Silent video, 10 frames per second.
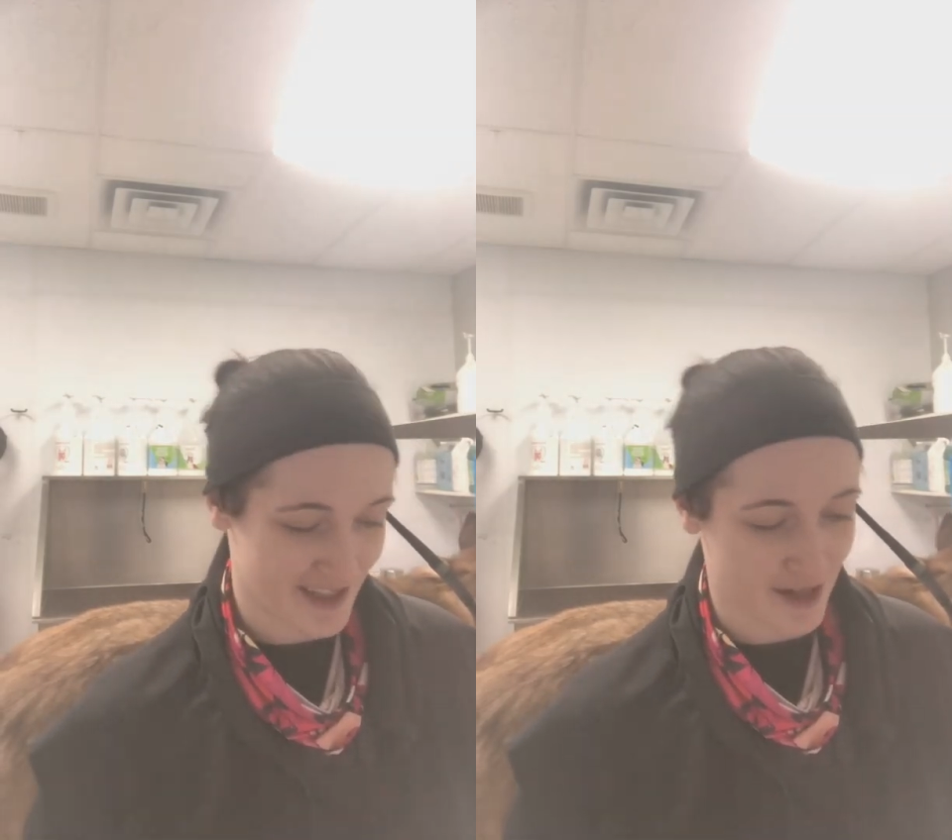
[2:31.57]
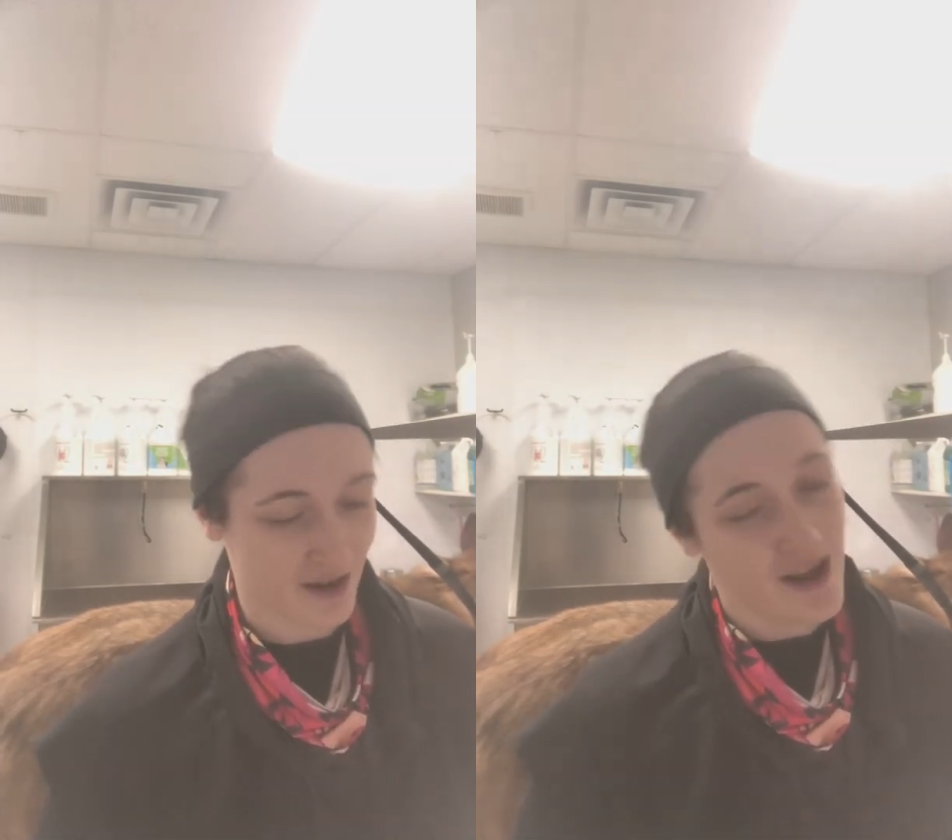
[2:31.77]

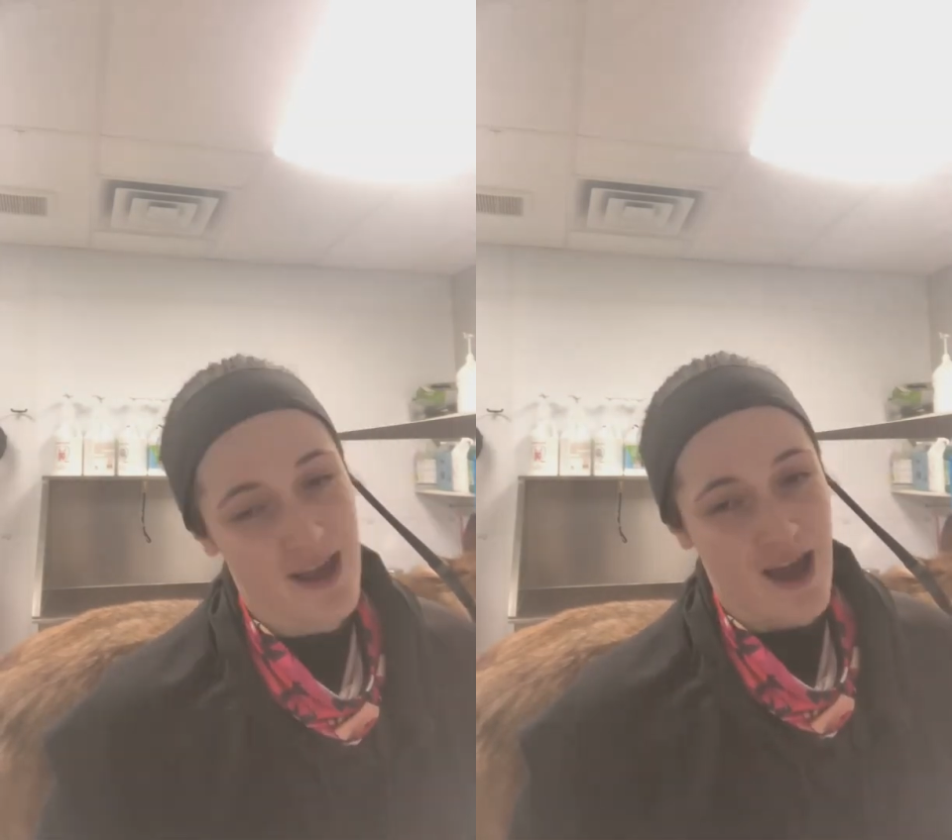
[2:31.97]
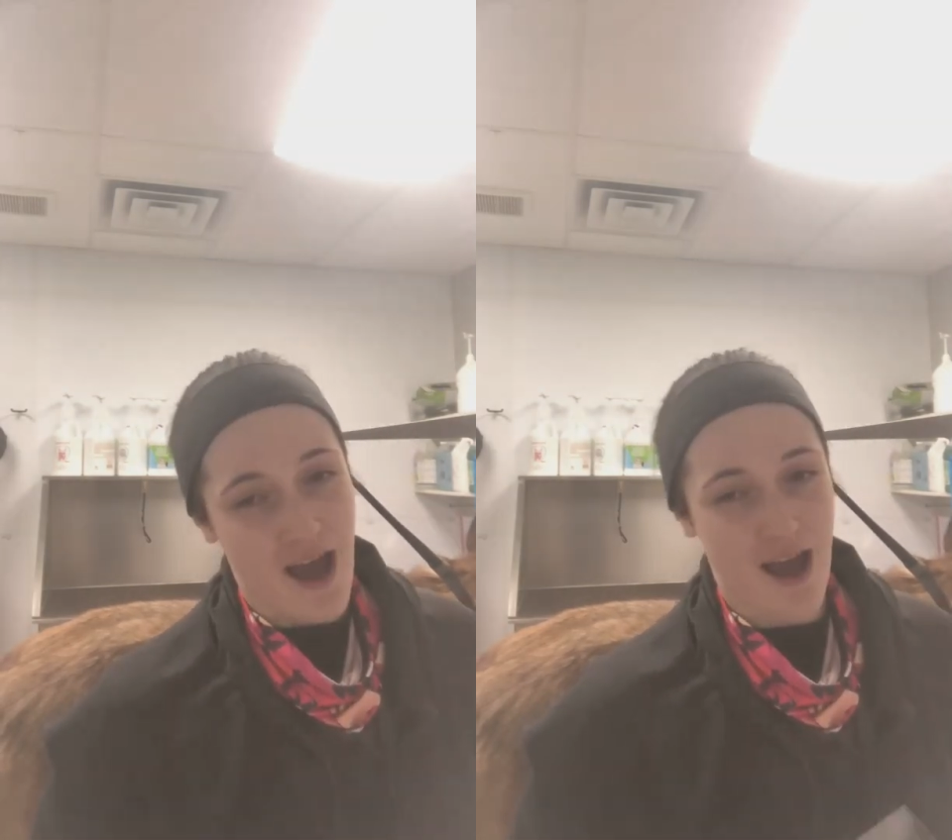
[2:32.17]
there.
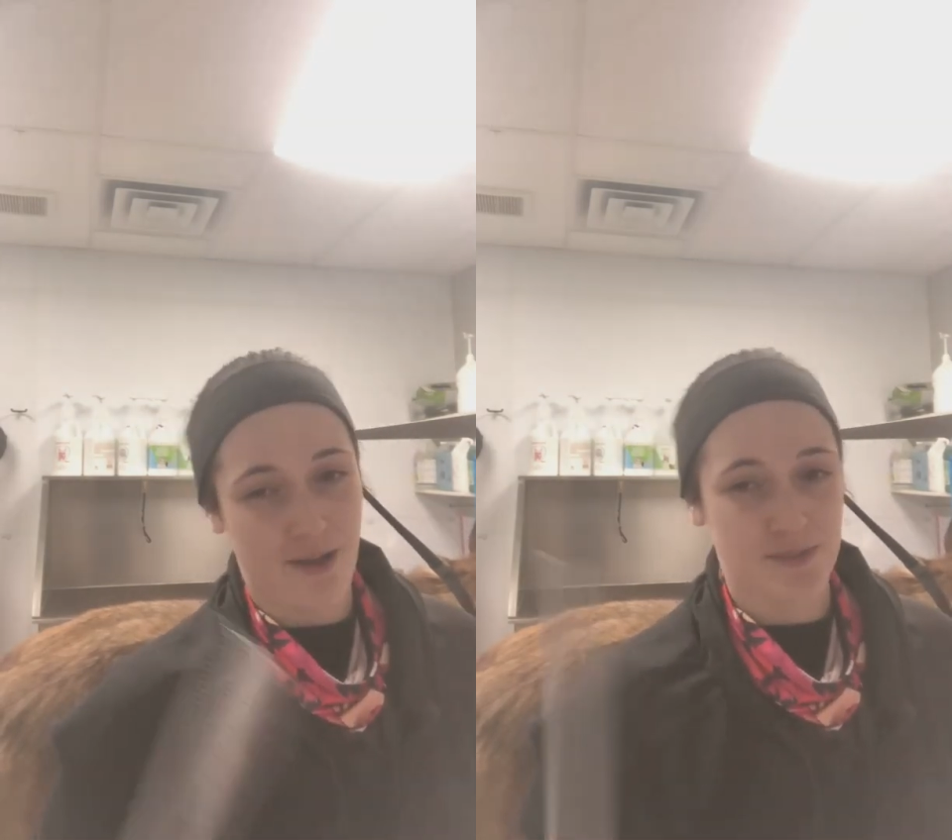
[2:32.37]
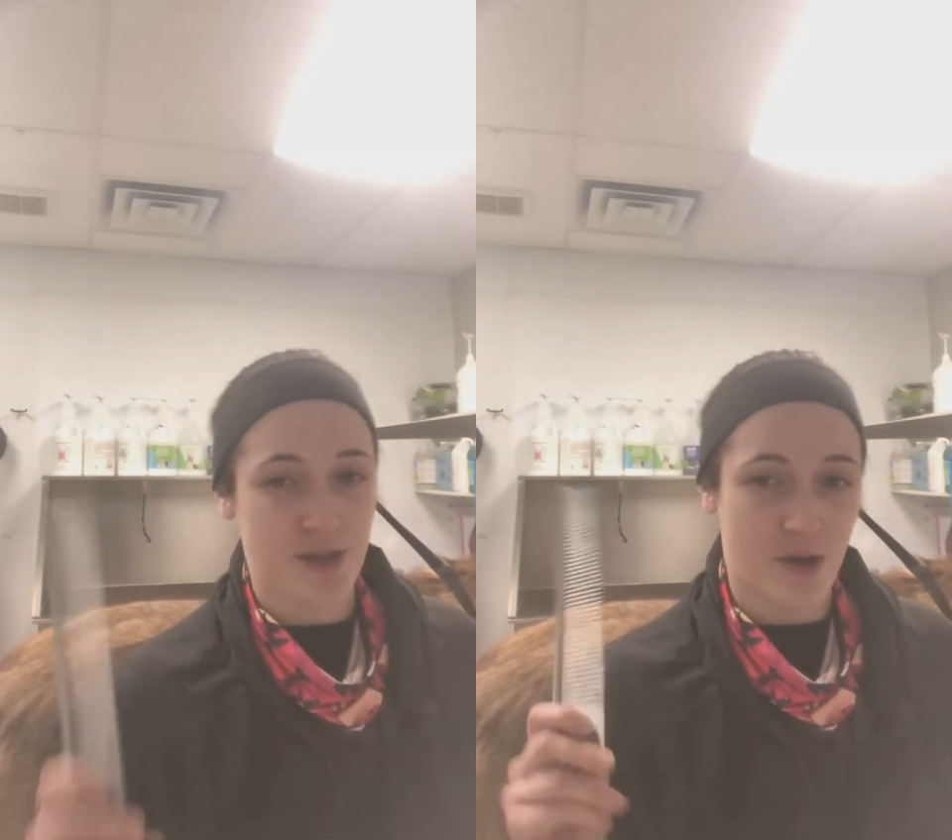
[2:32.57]

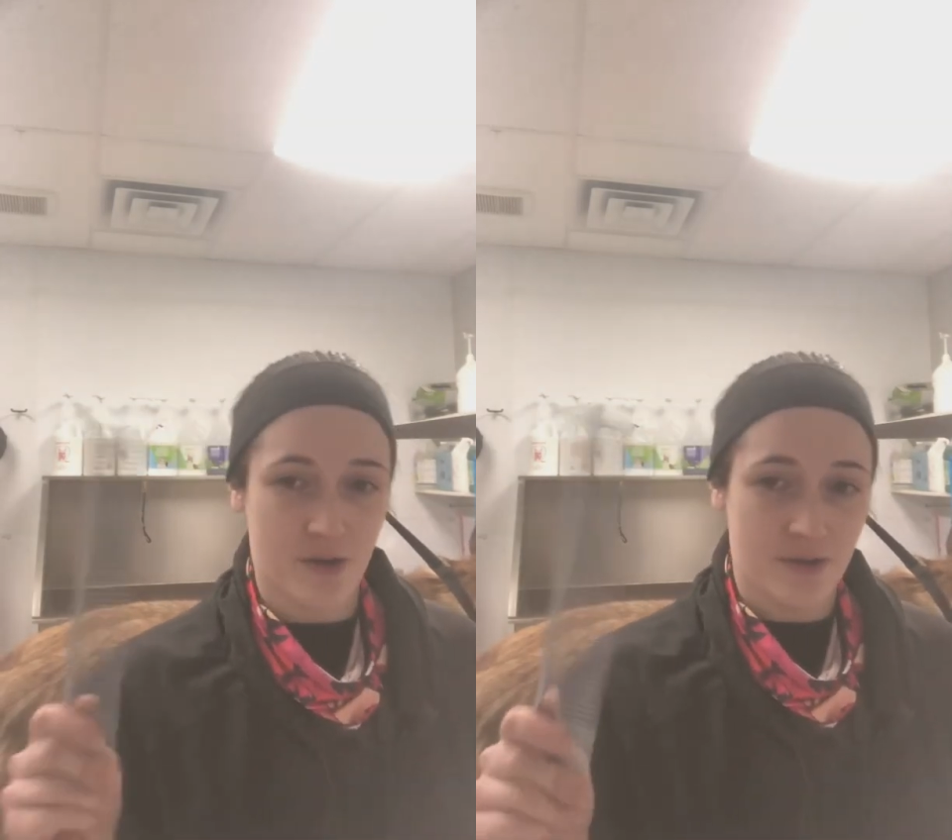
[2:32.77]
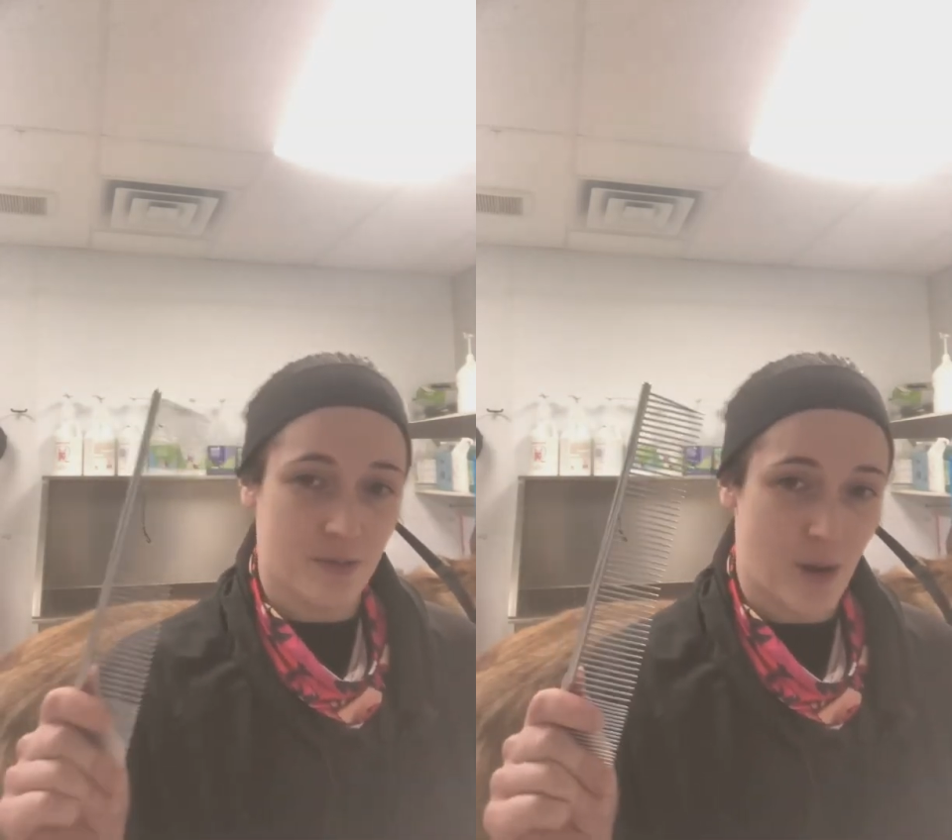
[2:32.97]

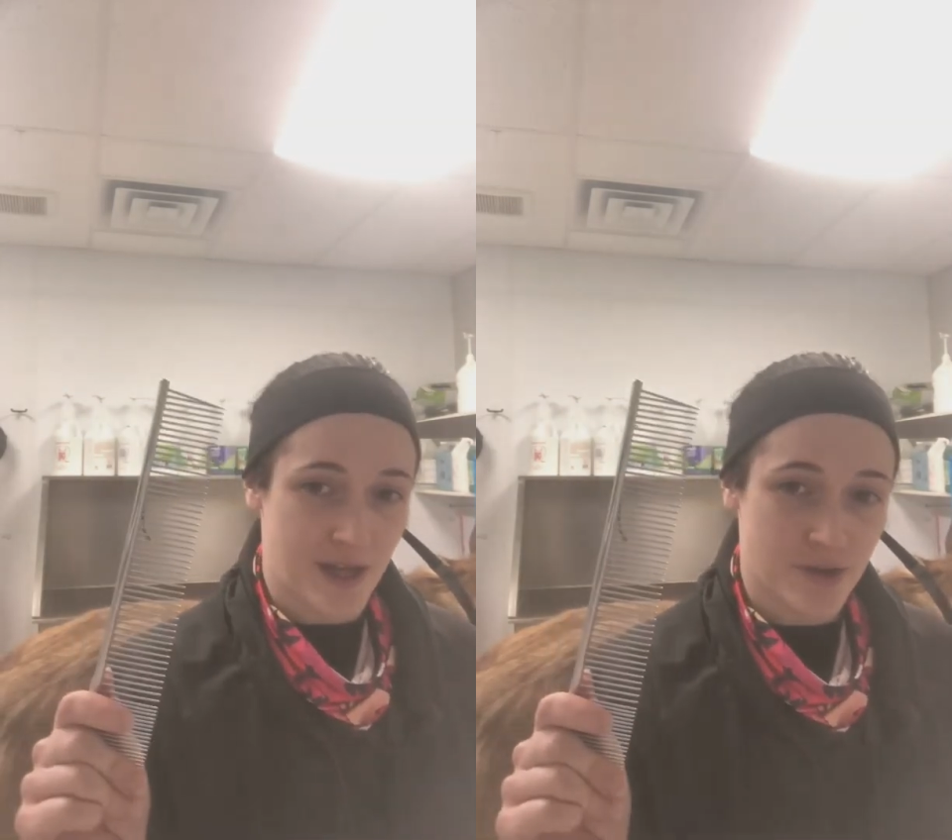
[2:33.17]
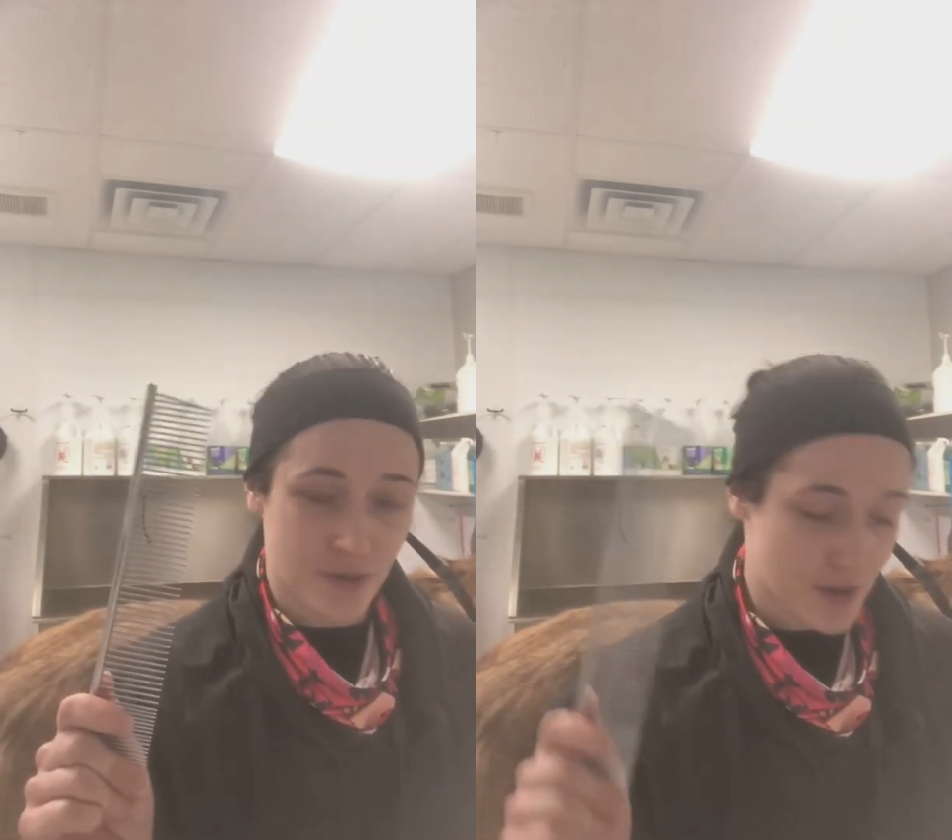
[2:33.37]
So wide tooth